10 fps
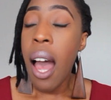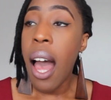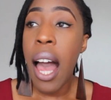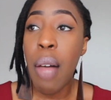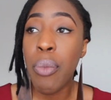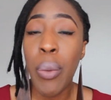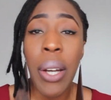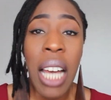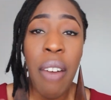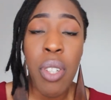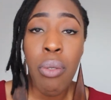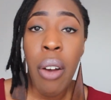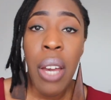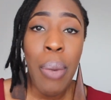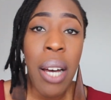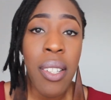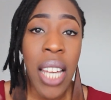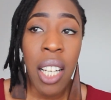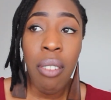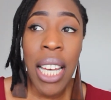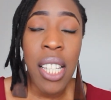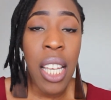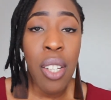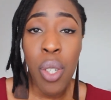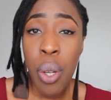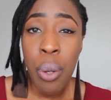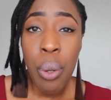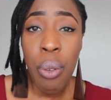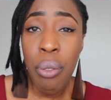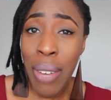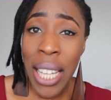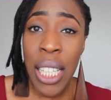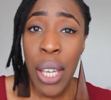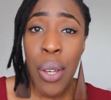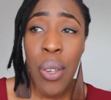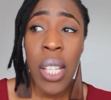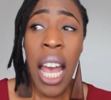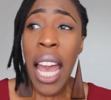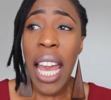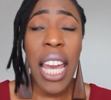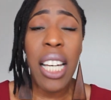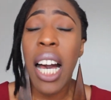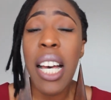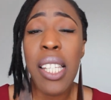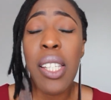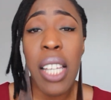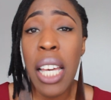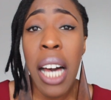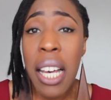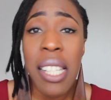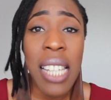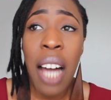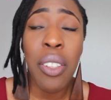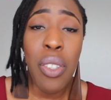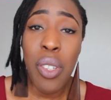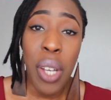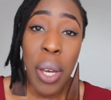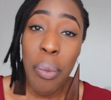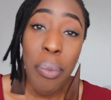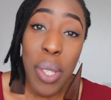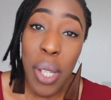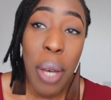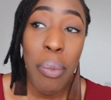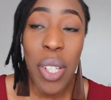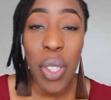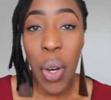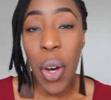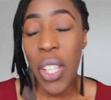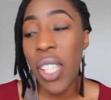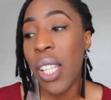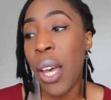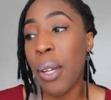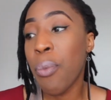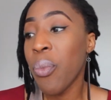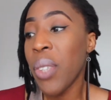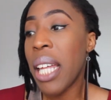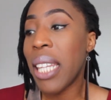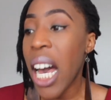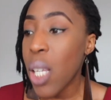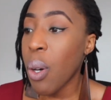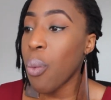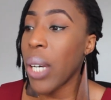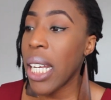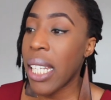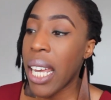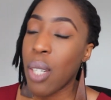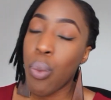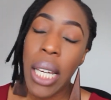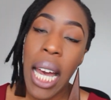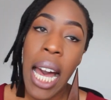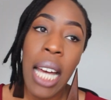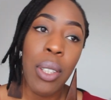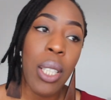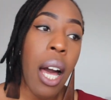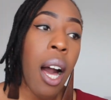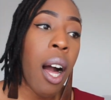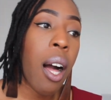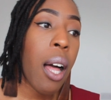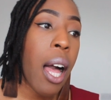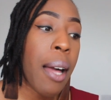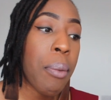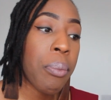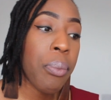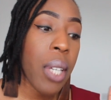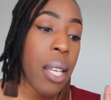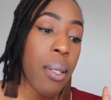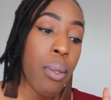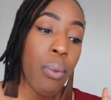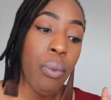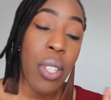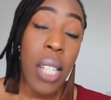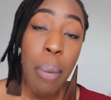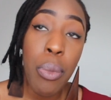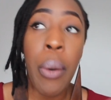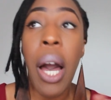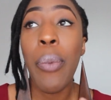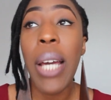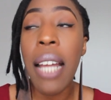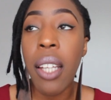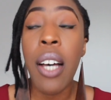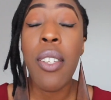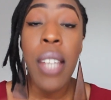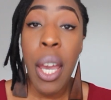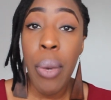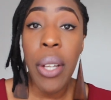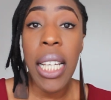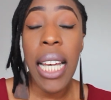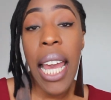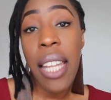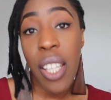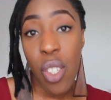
You won't have to worry about decorating two venues. It cuts down on so much cost. So that's what we did. We had our we had our ceremony in the